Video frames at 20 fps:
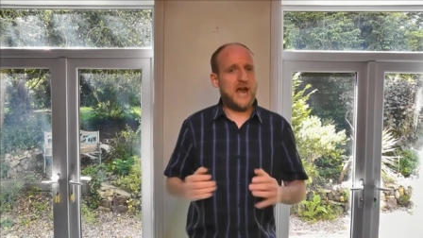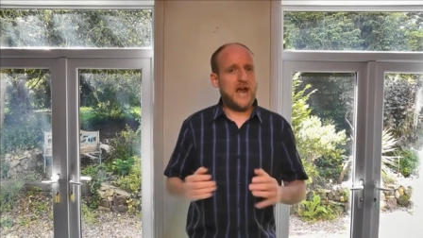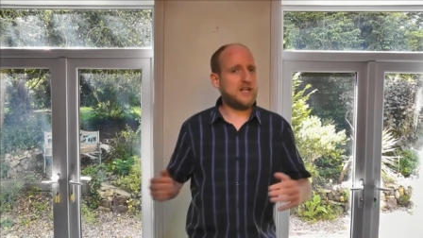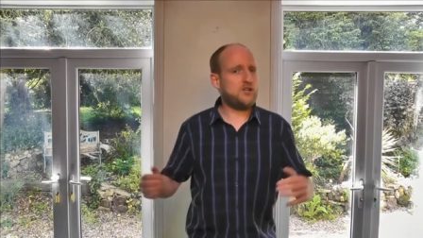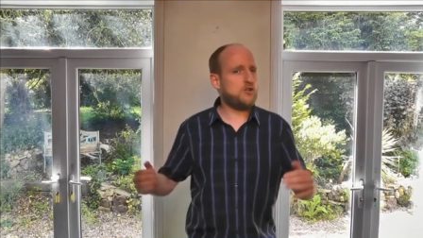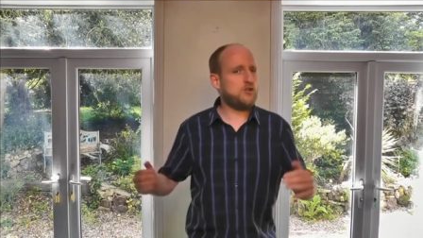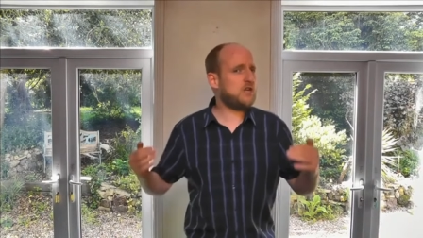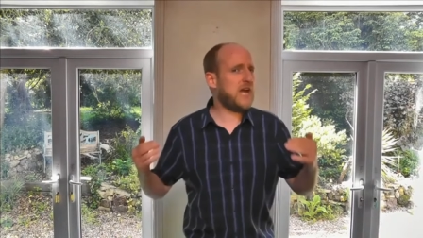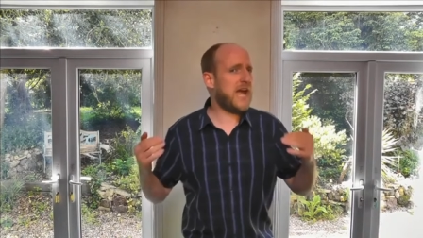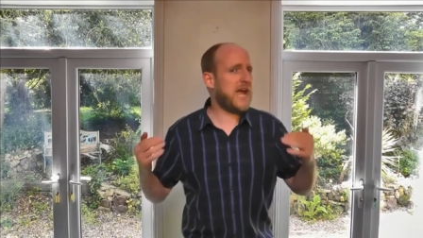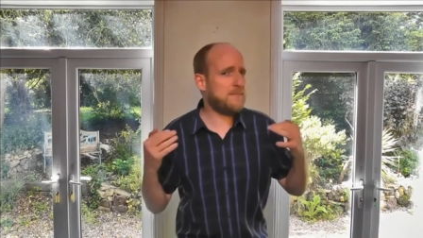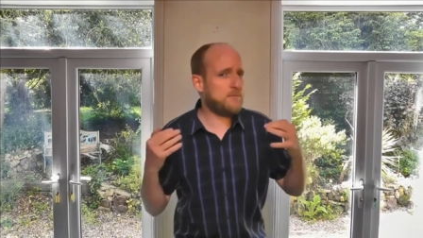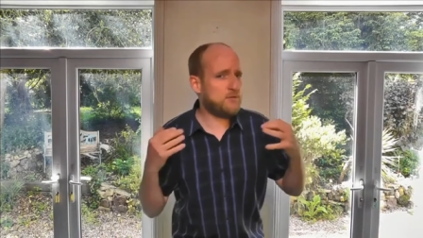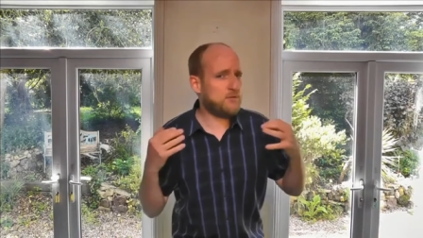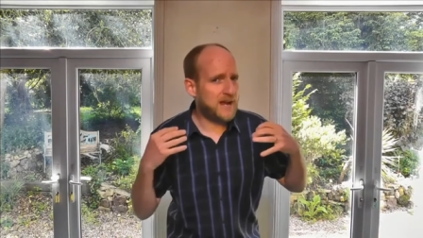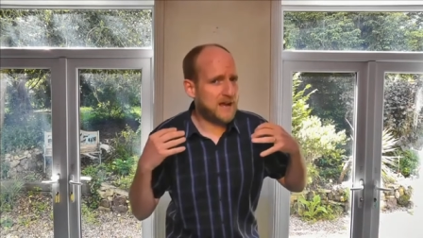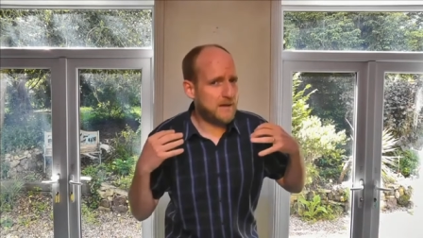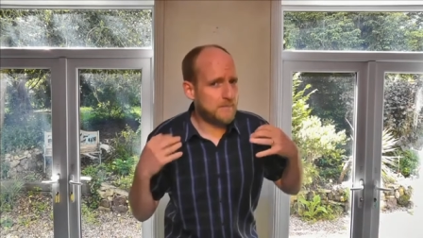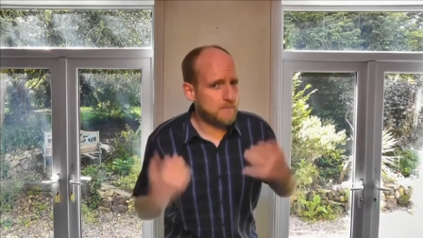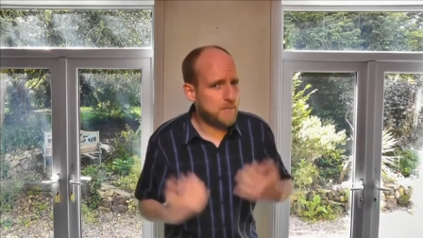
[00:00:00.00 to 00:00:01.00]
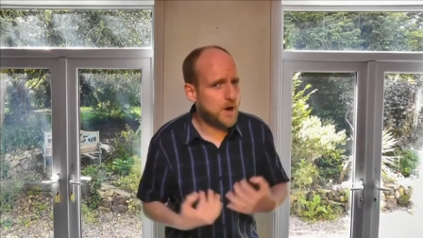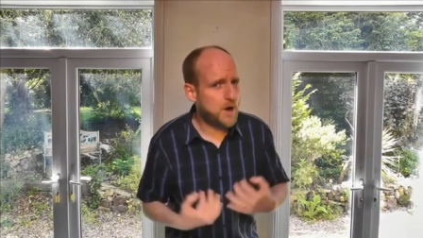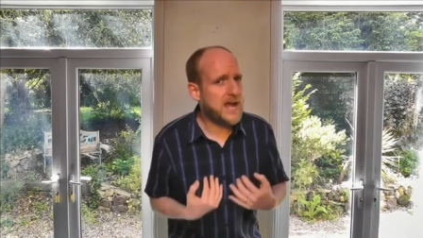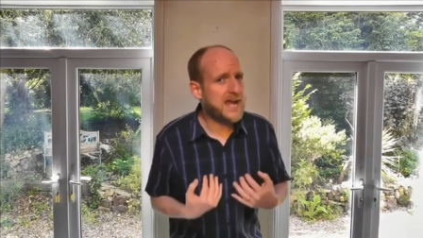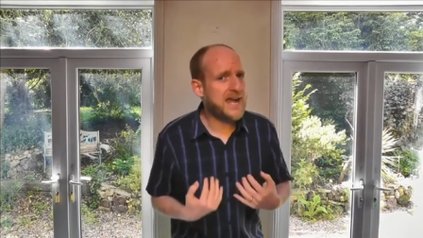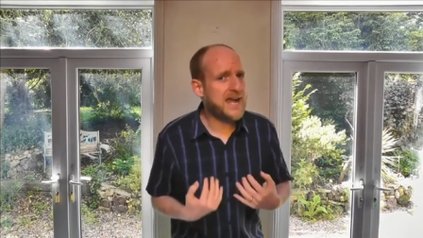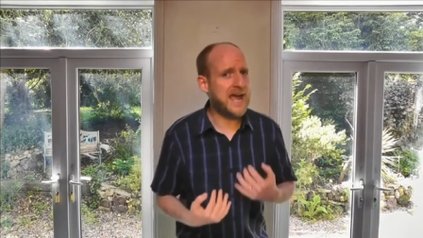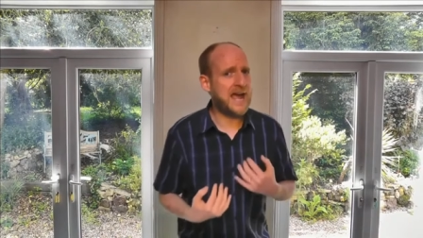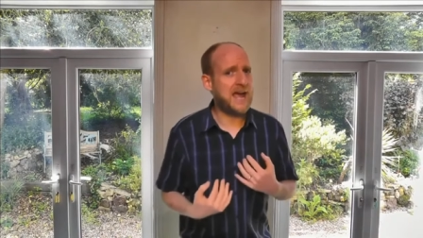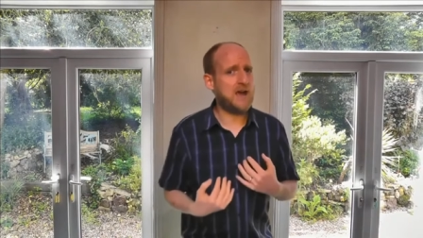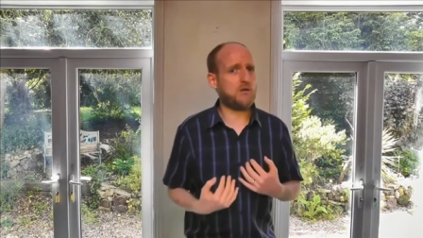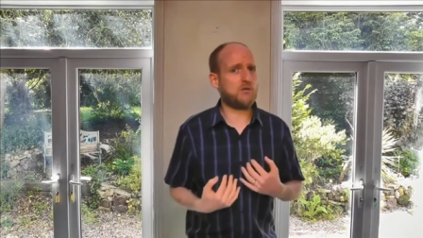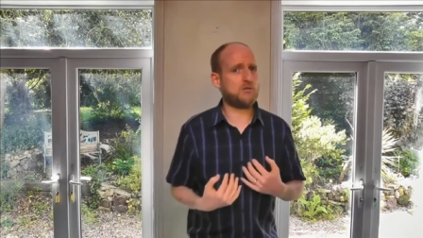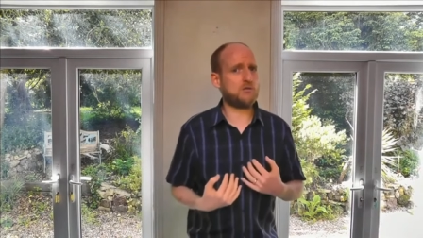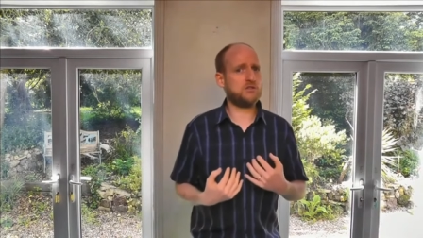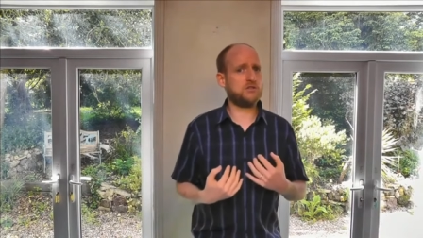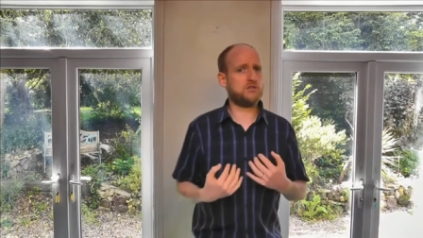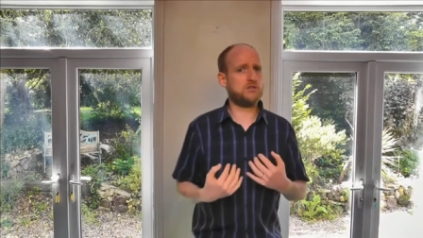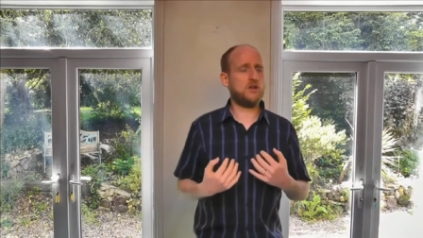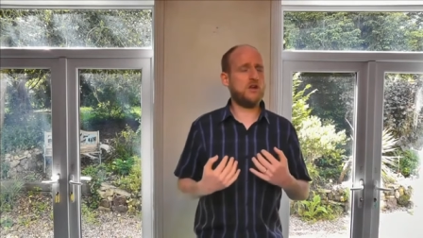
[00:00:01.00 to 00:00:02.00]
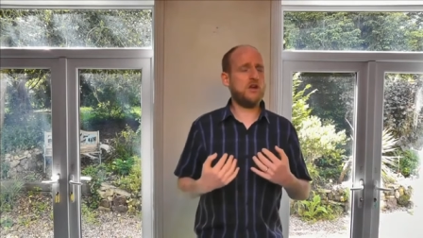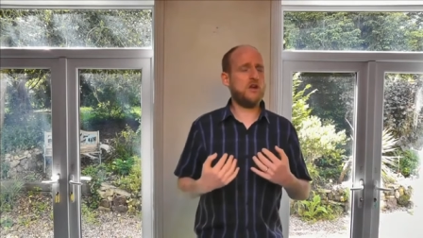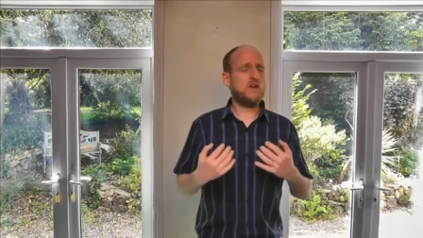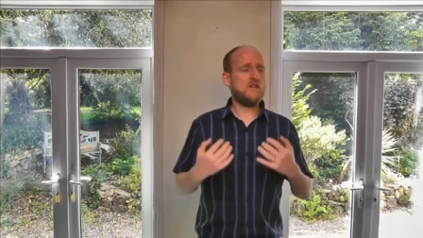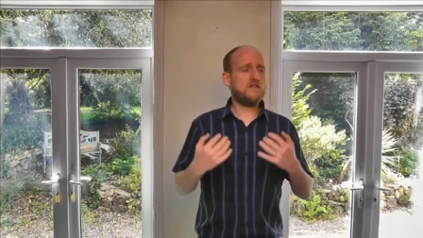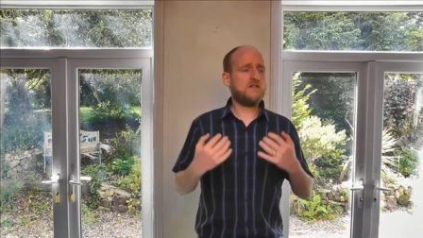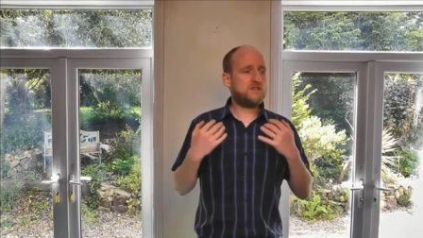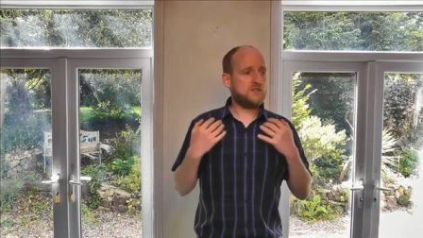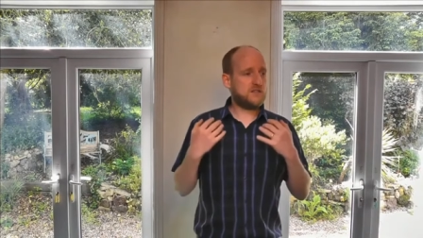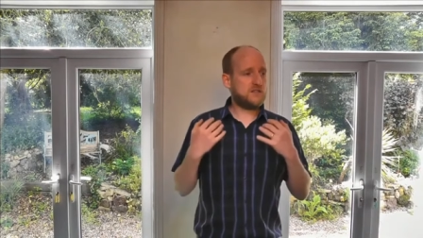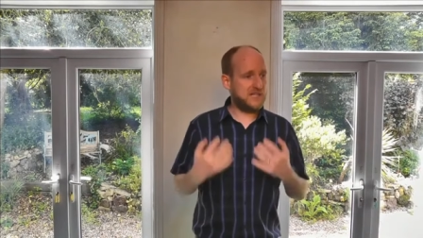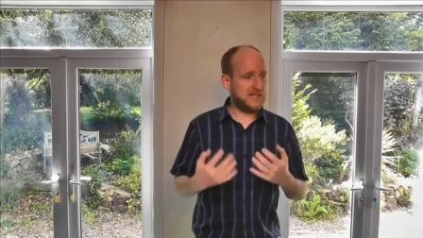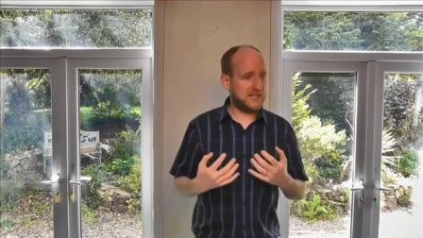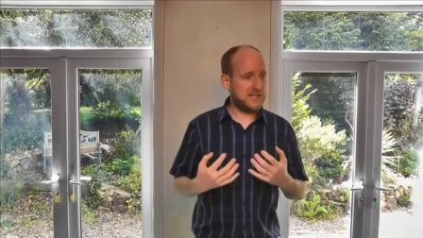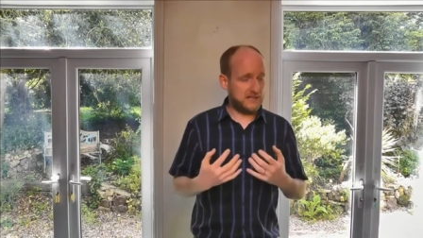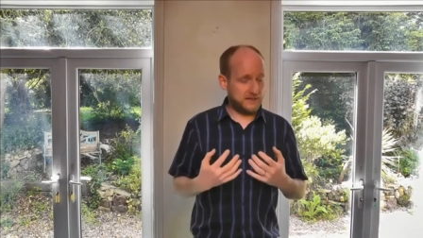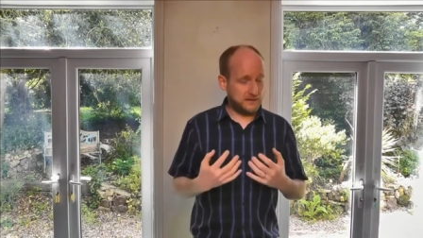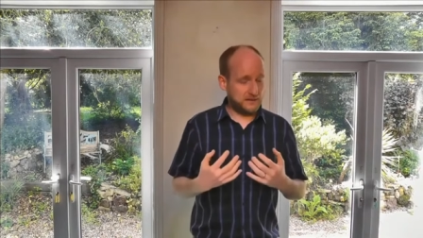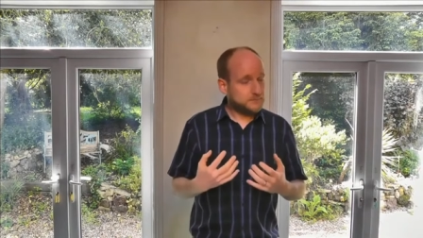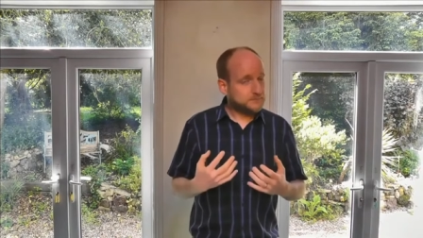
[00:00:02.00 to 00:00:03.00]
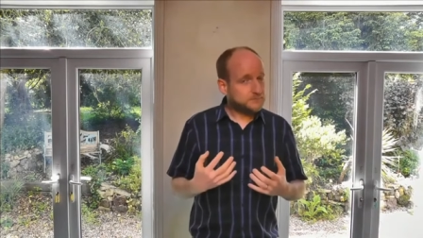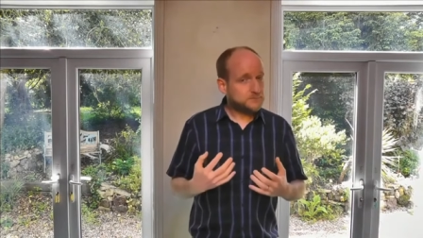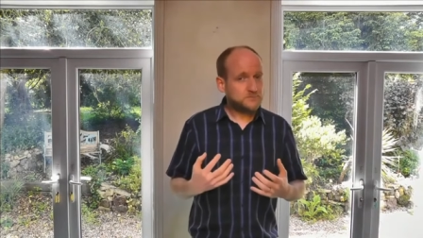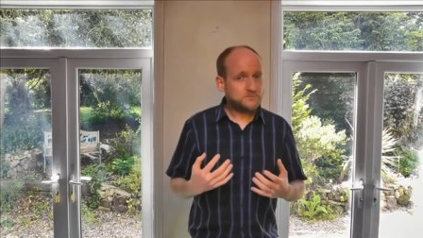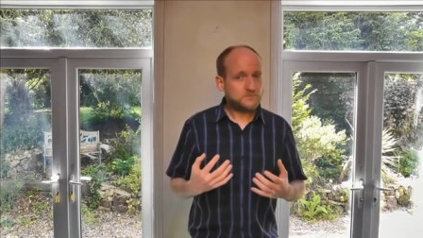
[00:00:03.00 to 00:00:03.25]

and you came around my house for dinner